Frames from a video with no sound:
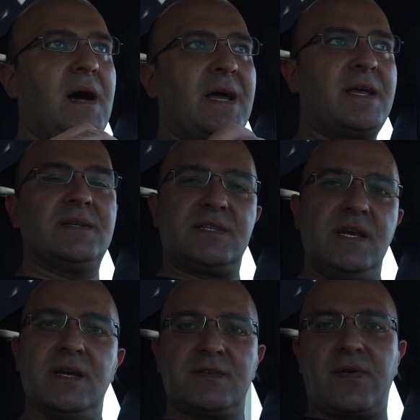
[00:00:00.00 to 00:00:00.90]
I can
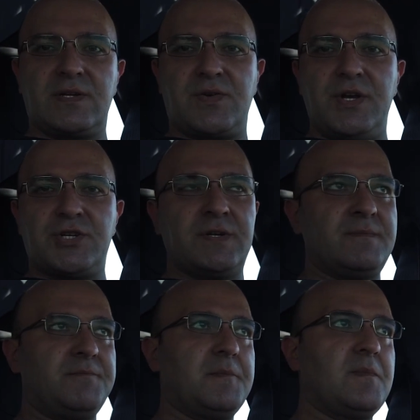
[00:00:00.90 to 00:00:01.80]
see his
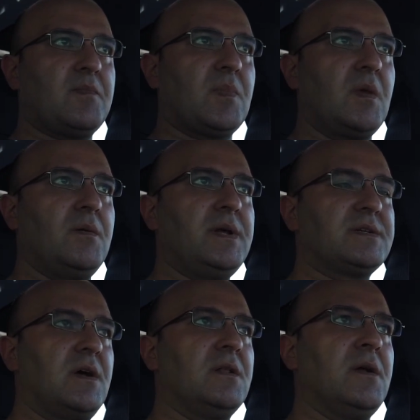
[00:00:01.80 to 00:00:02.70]
frustration.
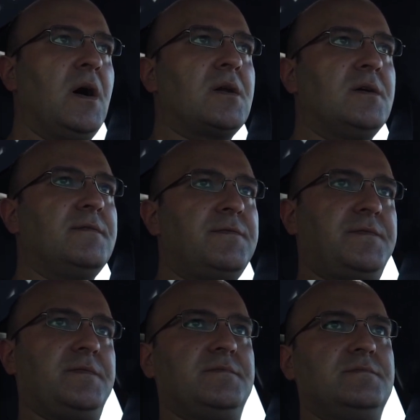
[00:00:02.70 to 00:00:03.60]
There's a lot of
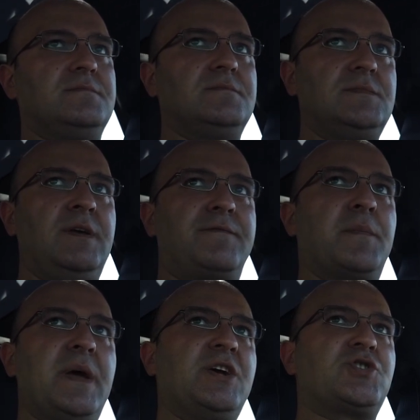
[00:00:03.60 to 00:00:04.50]

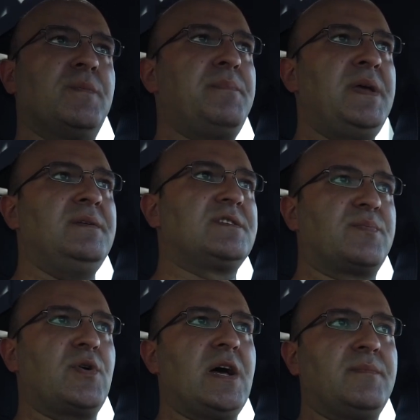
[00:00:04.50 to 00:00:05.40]
information being
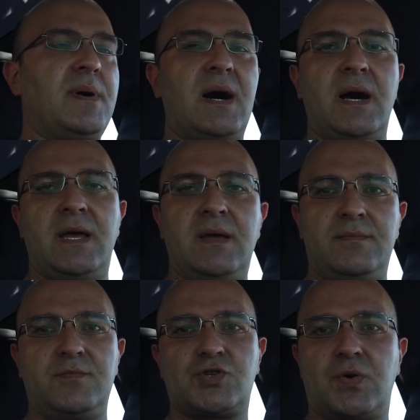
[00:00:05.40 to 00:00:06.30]
spread
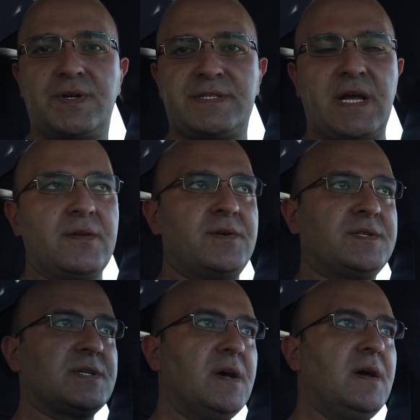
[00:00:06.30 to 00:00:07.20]
by short
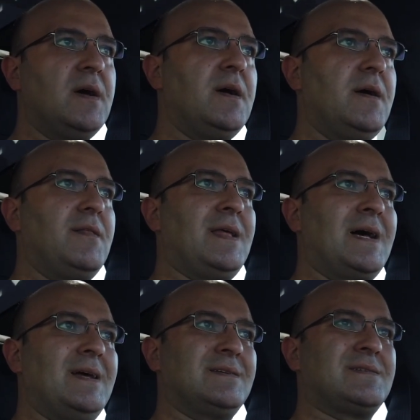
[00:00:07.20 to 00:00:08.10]
sellers
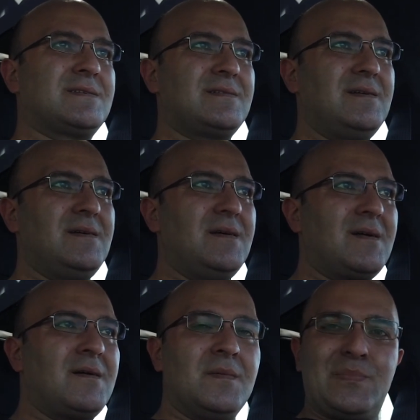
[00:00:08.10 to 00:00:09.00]
that is
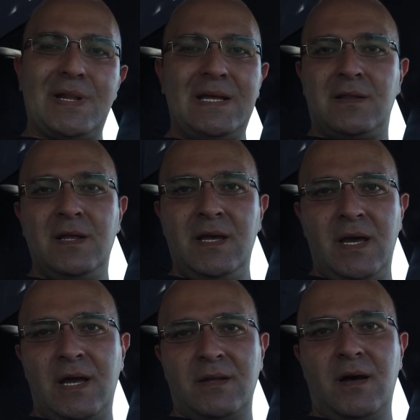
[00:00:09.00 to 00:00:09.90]

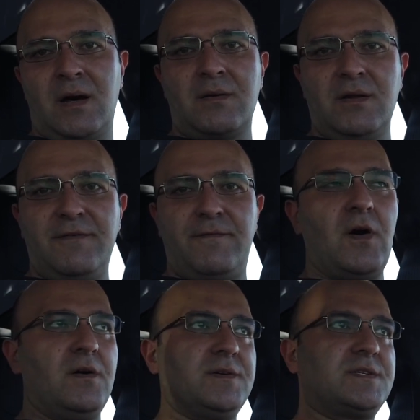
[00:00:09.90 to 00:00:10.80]
completely and utterly
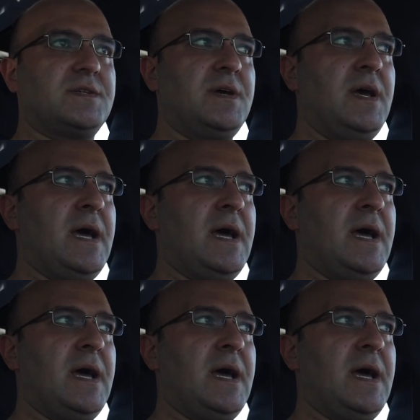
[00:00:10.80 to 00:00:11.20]
false.